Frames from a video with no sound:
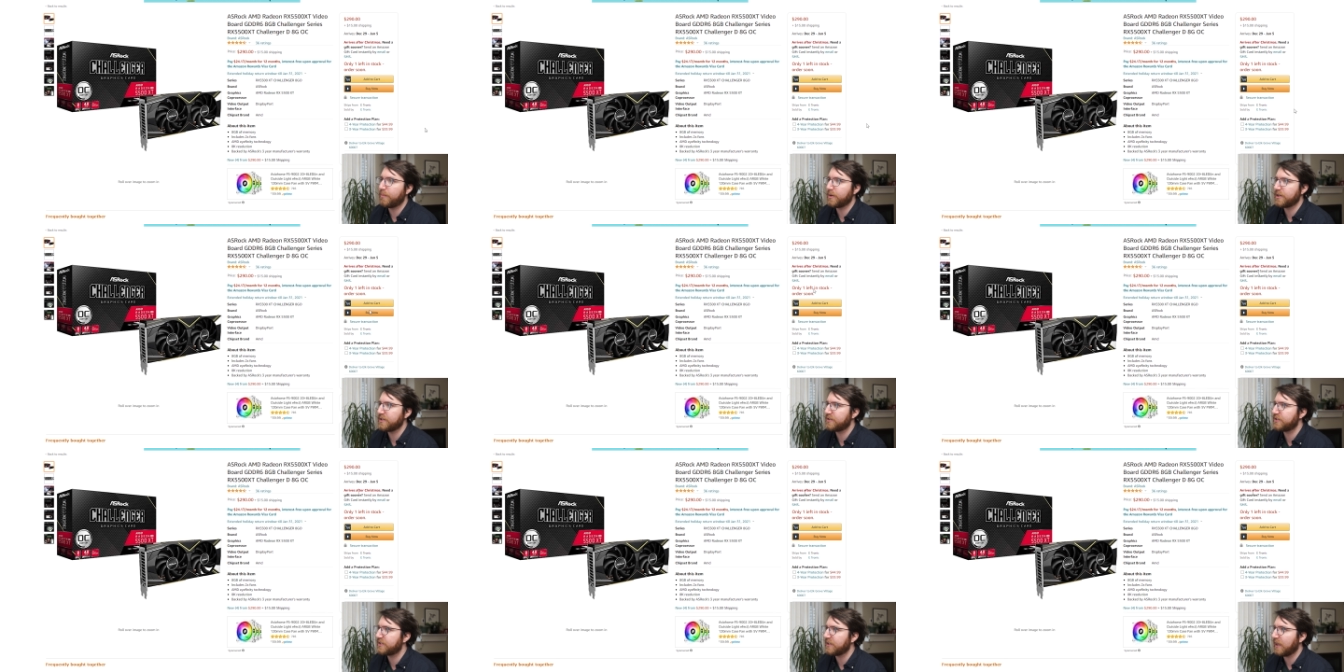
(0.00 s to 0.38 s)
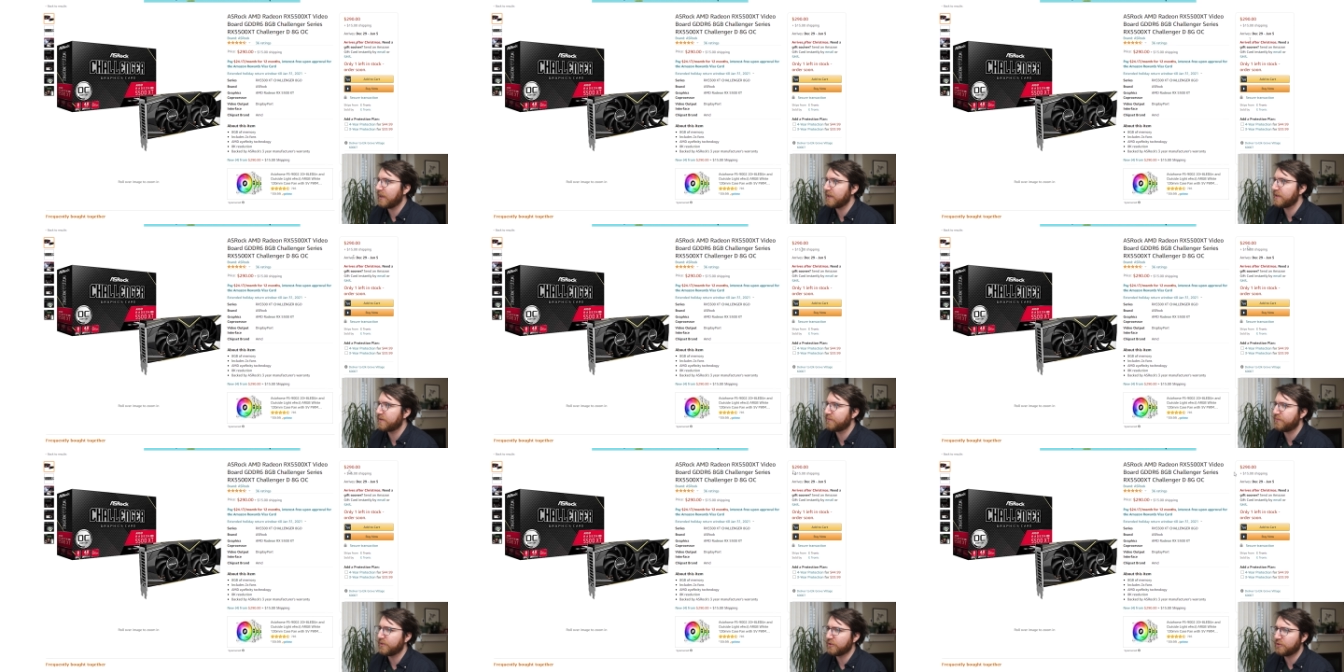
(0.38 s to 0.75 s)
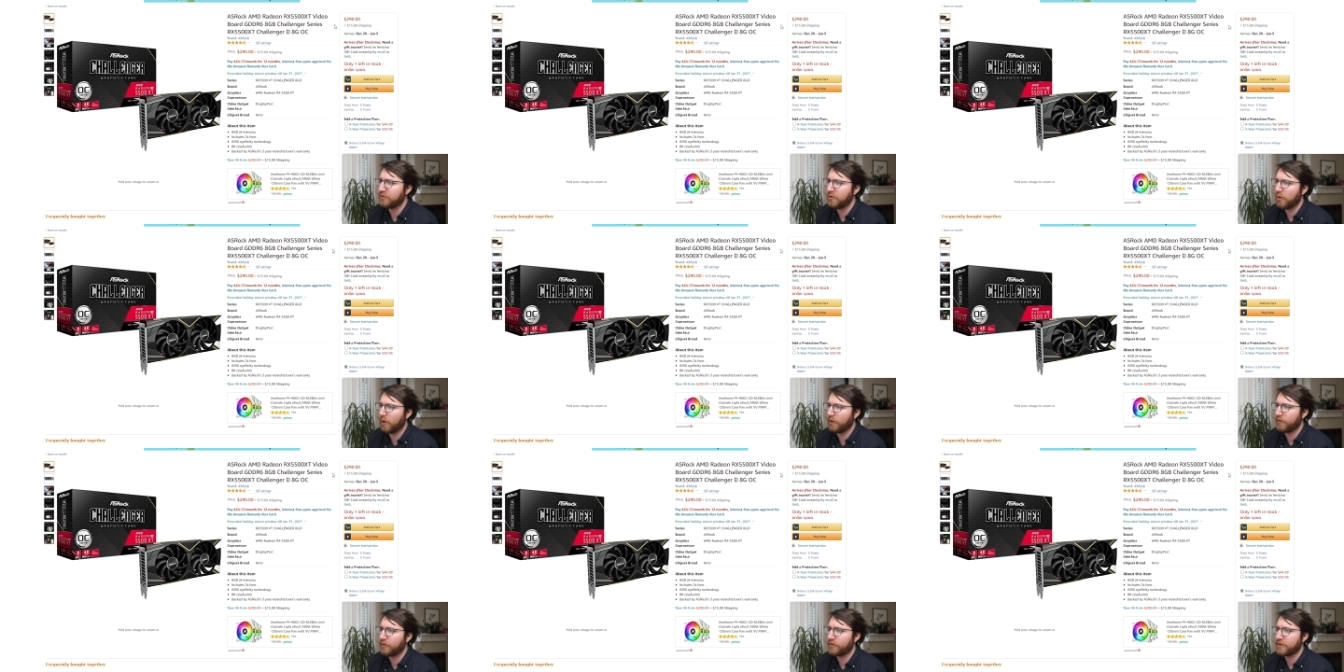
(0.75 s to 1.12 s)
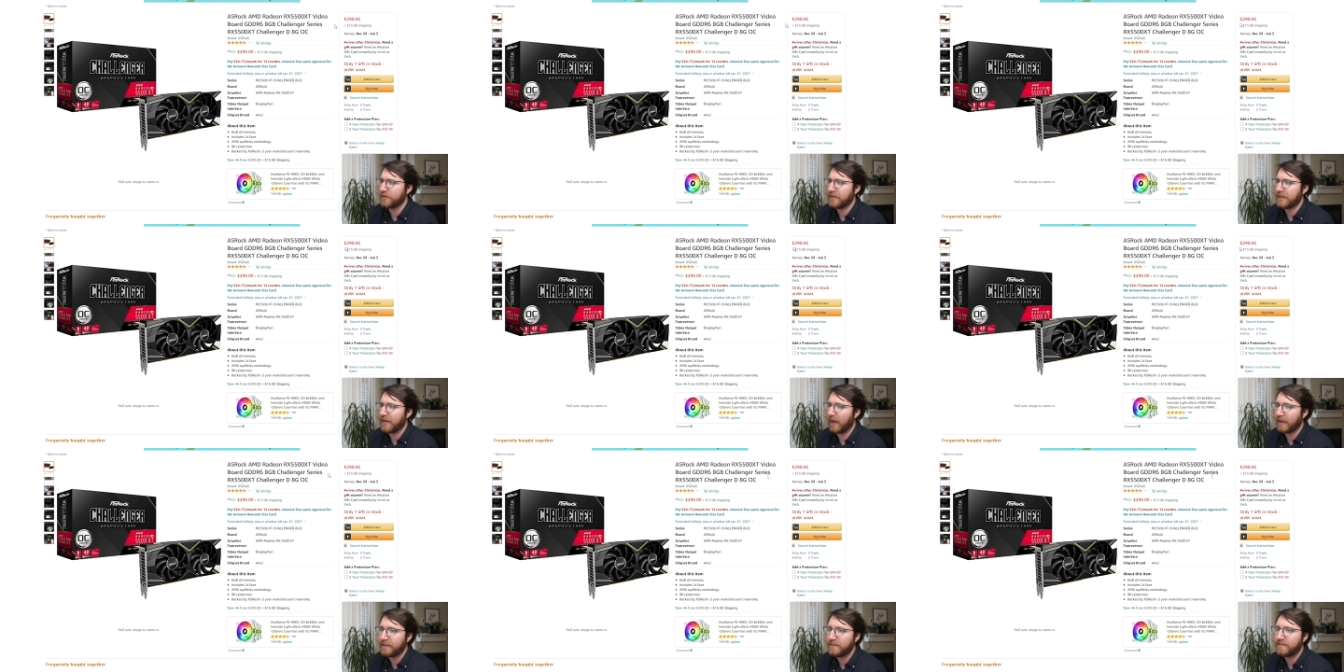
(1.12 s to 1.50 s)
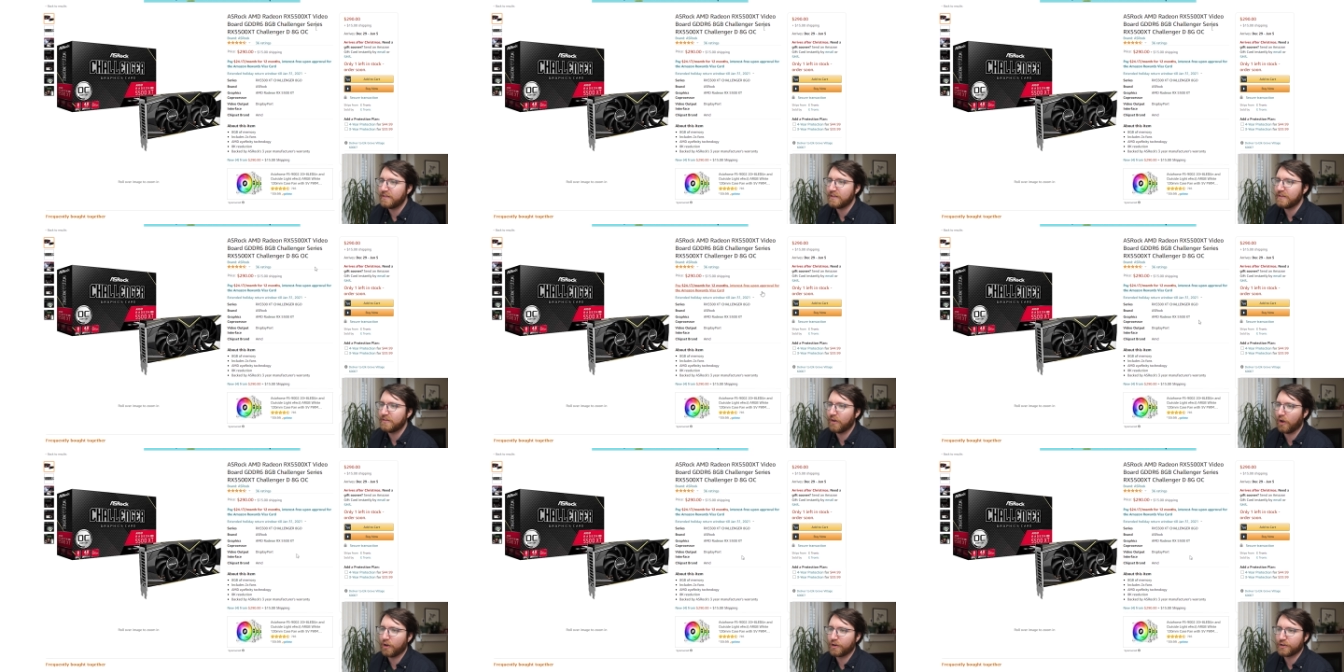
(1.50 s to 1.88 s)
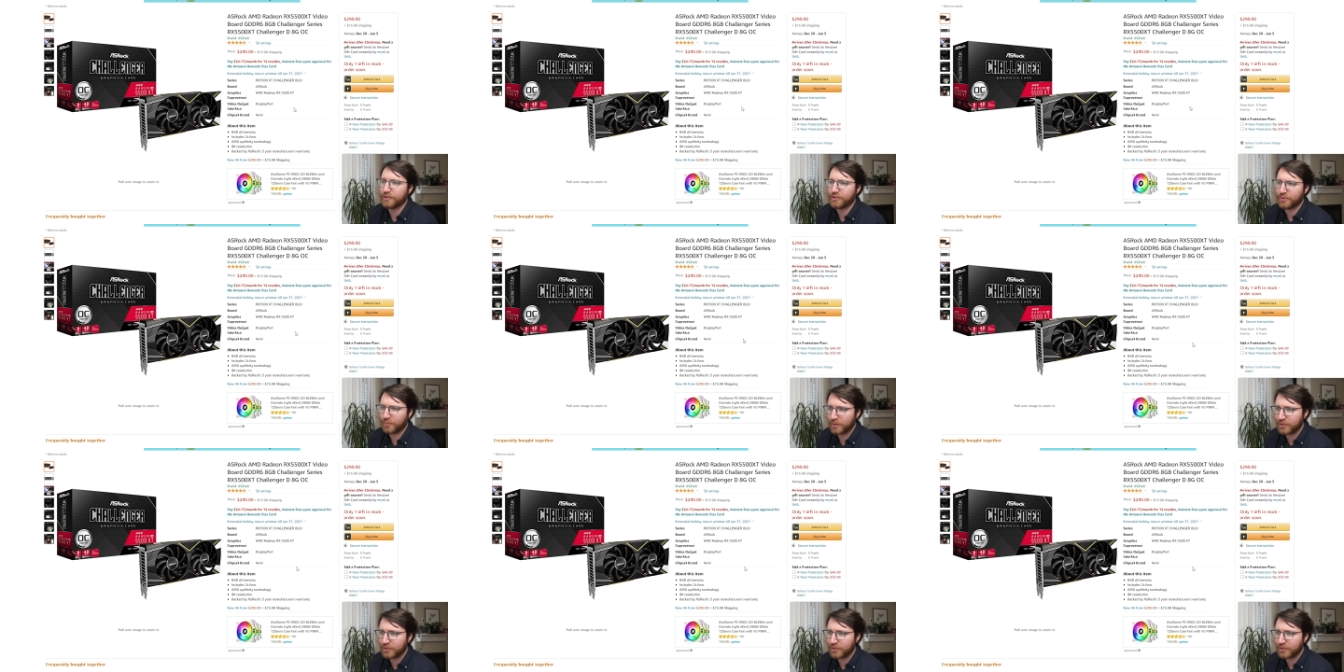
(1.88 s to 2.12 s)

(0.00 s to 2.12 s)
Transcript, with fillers: but it's selling for $290,